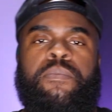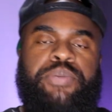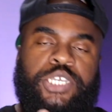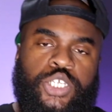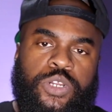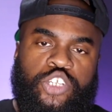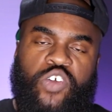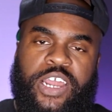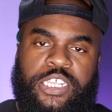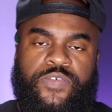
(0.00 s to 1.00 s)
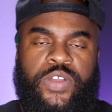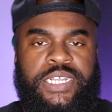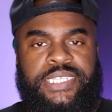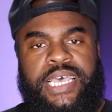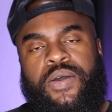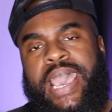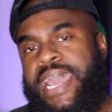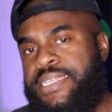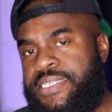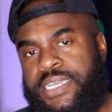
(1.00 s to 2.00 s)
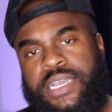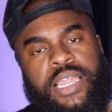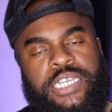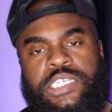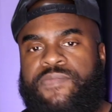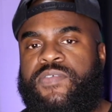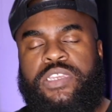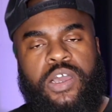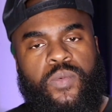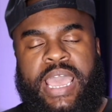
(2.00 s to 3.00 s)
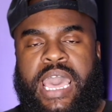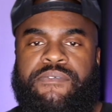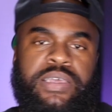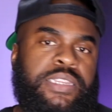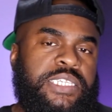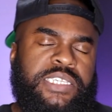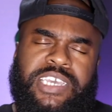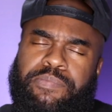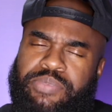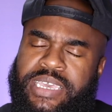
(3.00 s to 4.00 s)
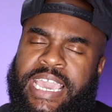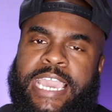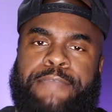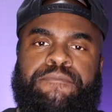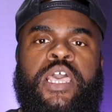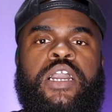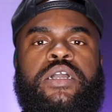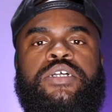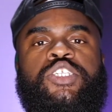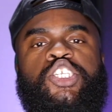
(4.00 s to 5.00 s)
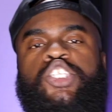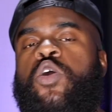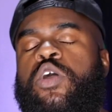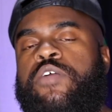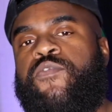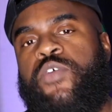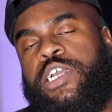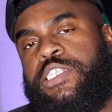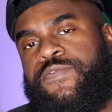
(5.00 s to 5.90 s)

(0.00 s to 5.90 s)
Be sure to try this fragrance out, add it to your collection if you don't have it. And this is, could be a good starter fragrance